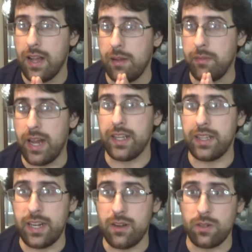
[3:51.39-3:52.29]
I'm not.
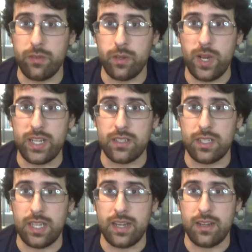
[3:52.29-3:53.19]
They don't give it away till
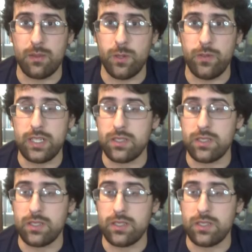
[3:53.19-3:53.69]
the end of the movie,